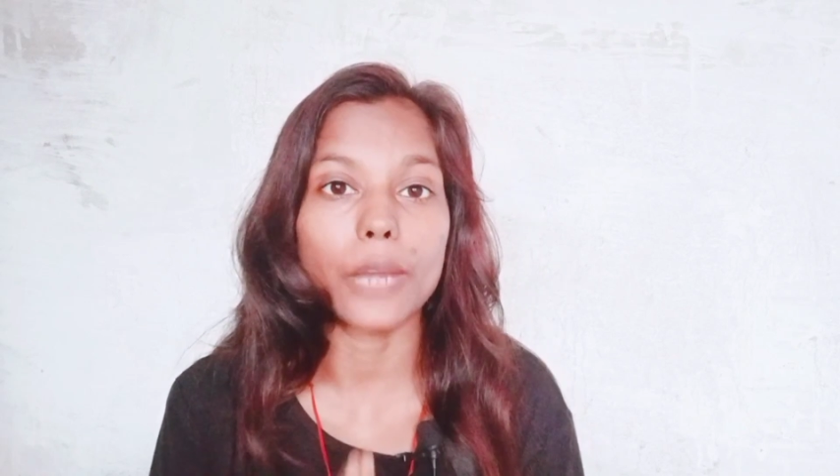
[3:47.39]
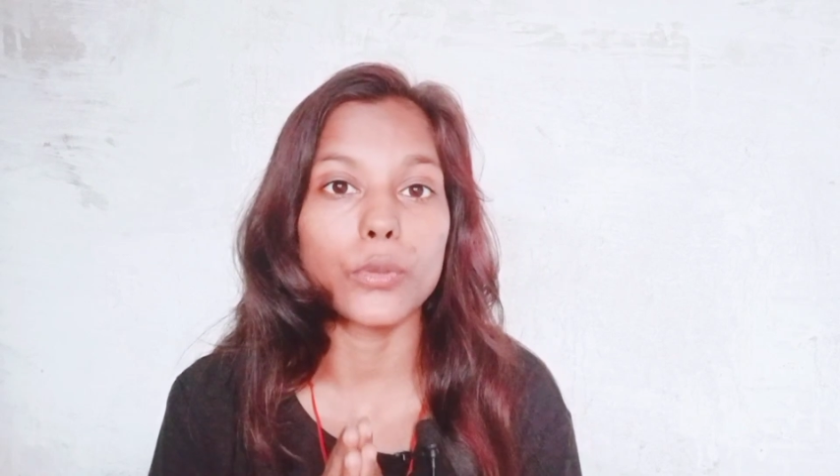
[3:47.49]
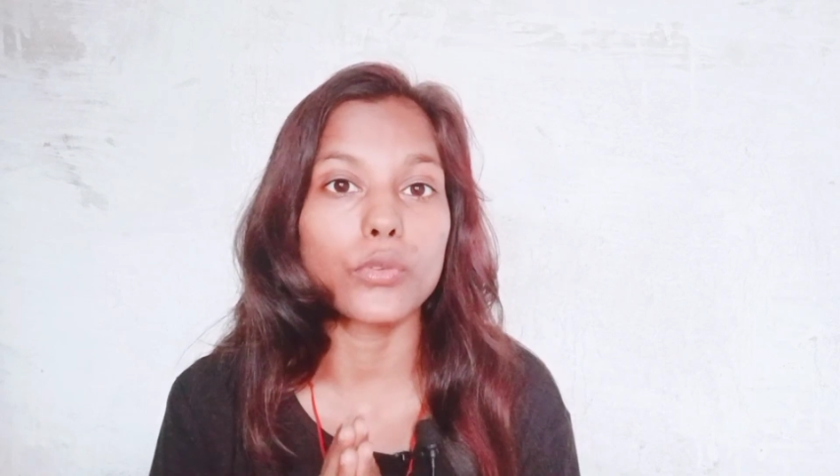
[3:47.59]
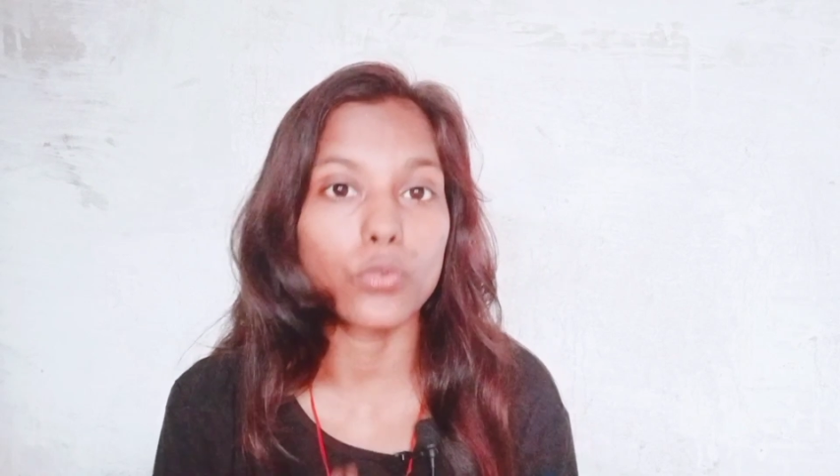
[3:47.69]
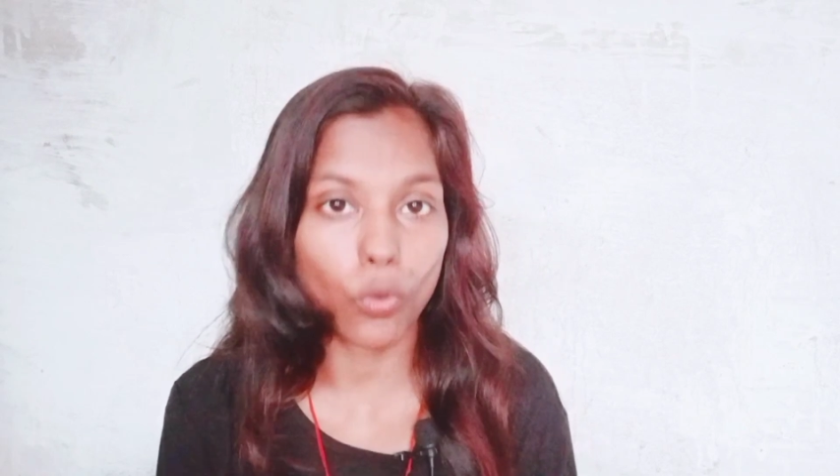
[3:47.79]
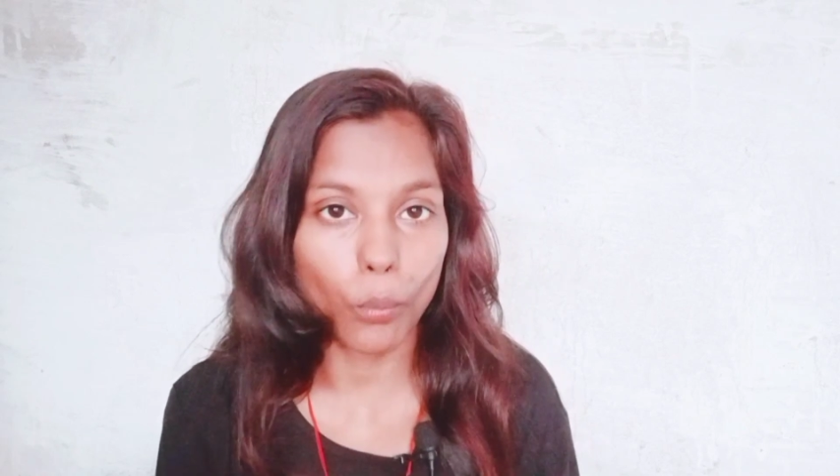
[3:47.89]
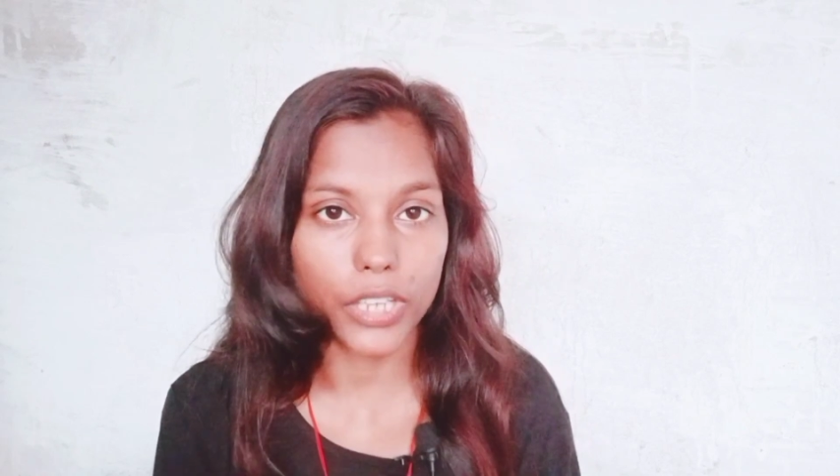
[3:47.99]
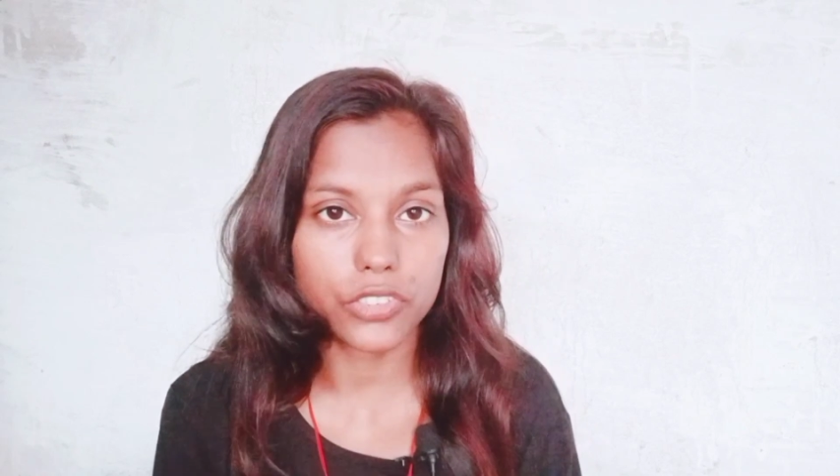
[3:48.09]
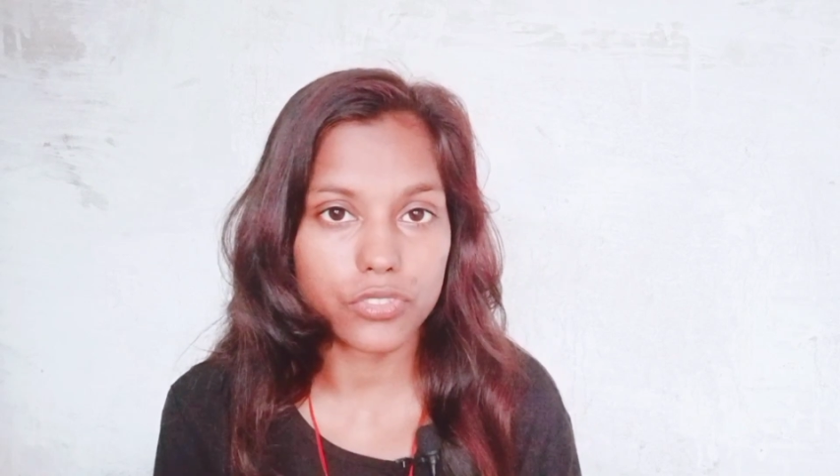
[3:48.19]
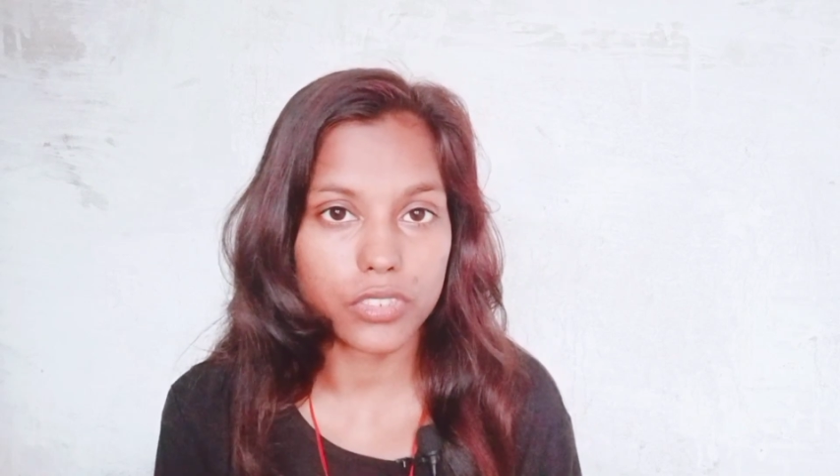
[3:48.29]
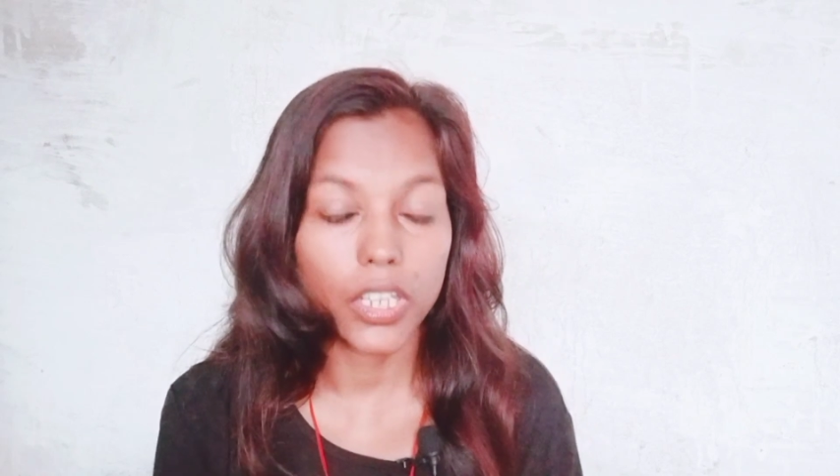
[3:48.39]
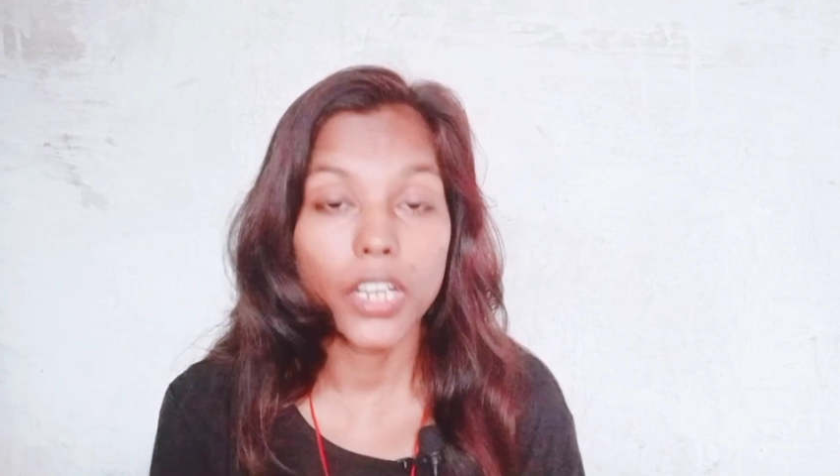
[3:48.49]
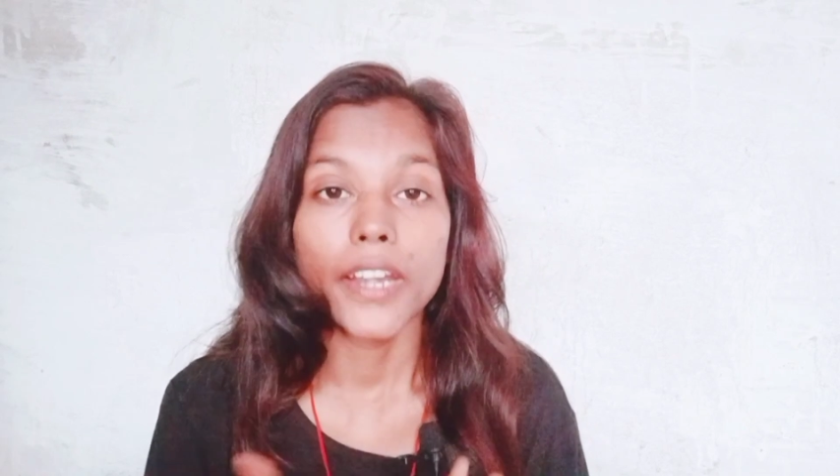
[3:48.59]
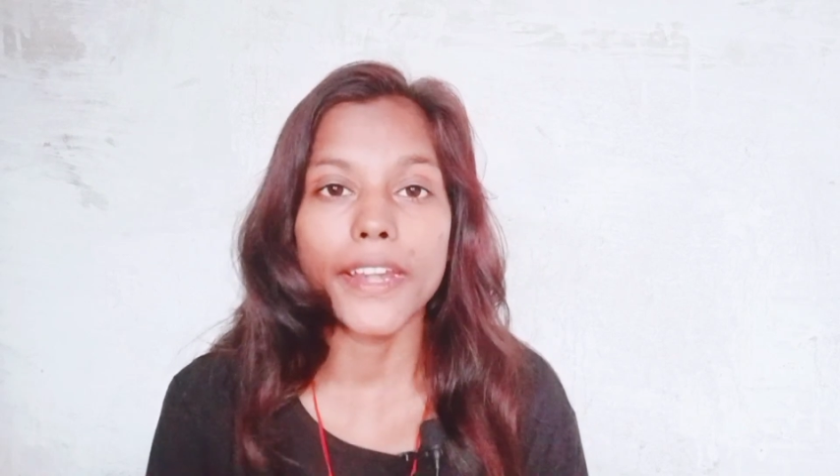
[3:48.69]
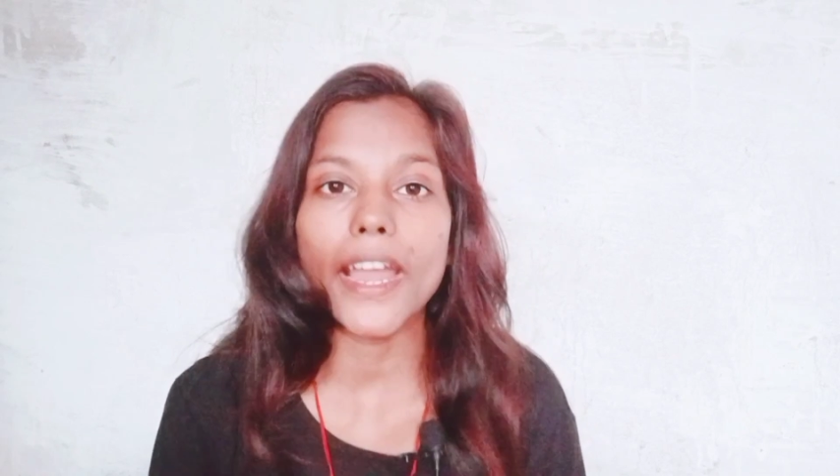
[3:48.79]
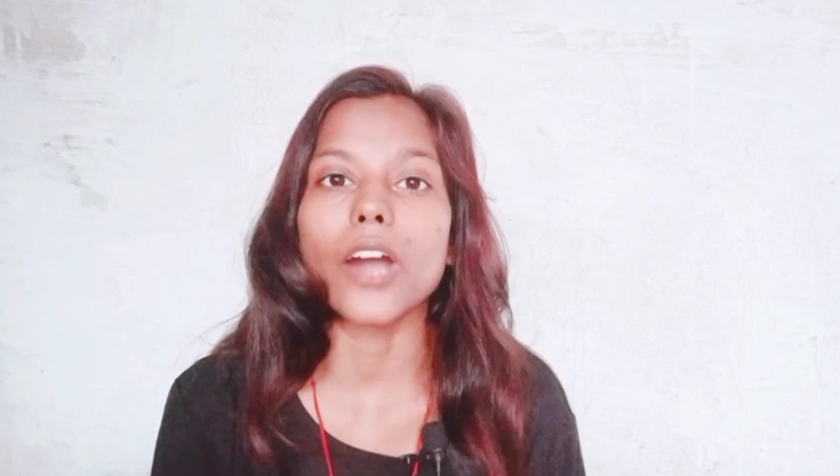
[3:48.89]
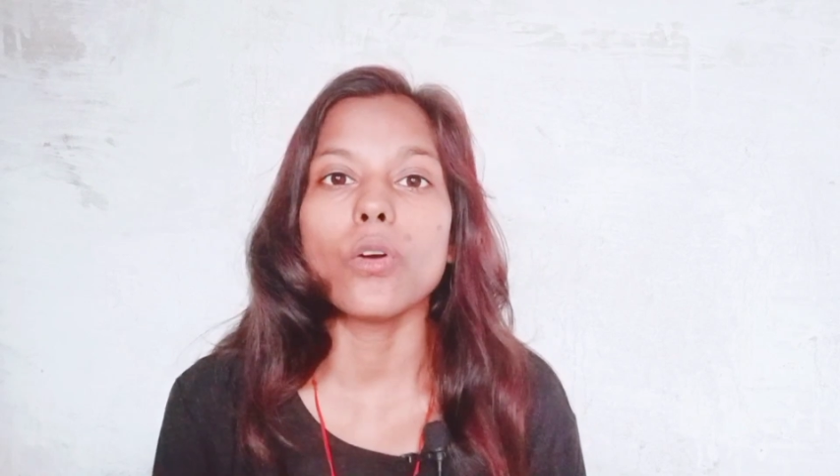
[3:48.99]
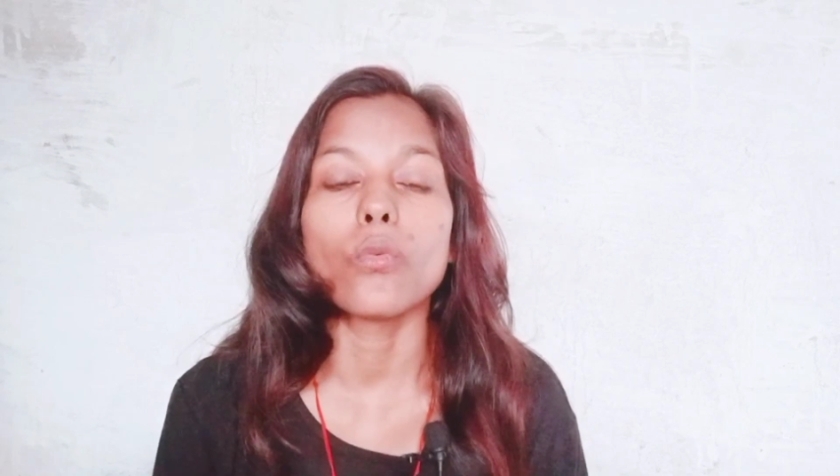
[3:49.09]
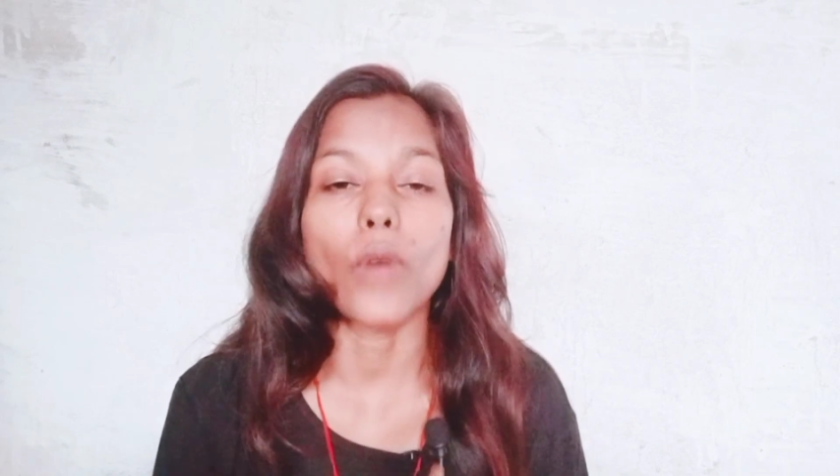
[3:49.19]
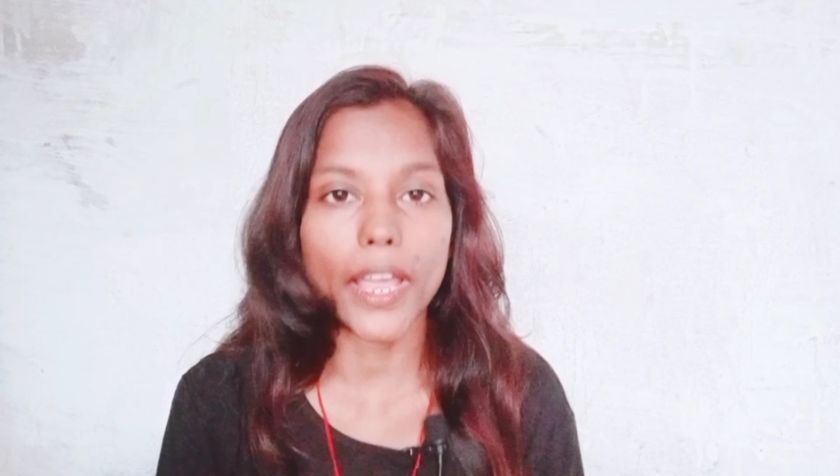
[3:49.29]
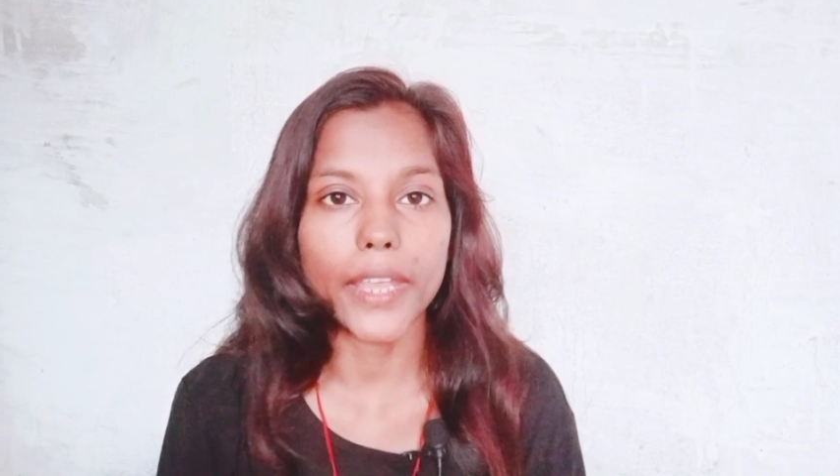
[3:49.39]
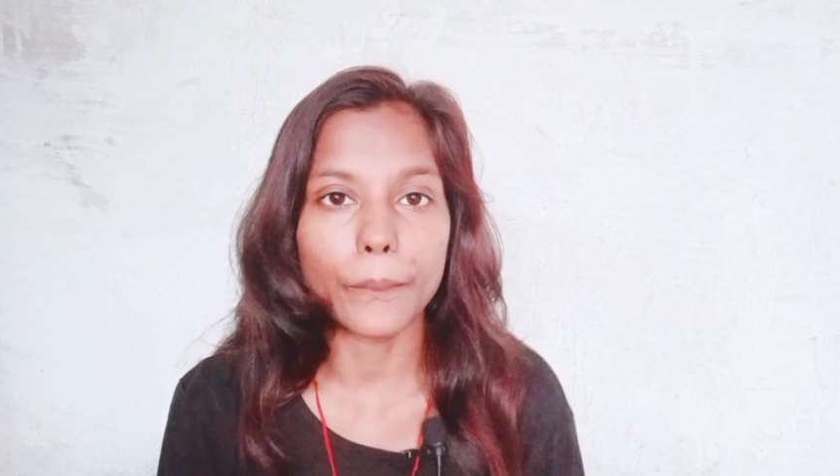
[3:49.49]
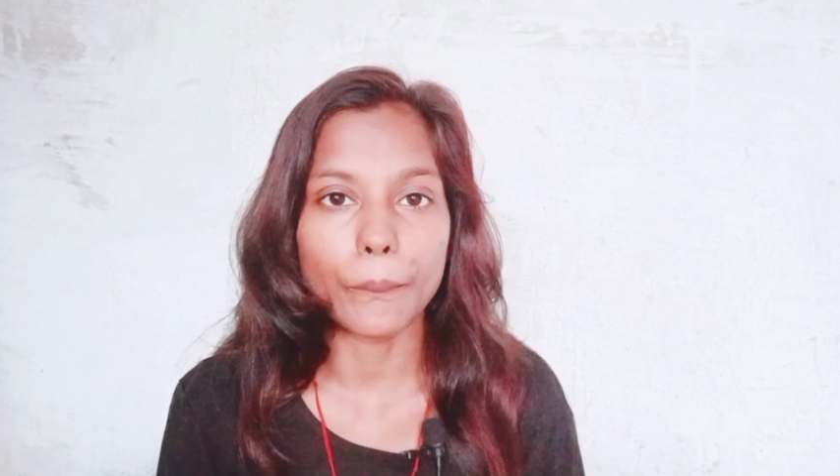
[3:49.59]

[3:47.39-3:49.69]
you so much. Now, why?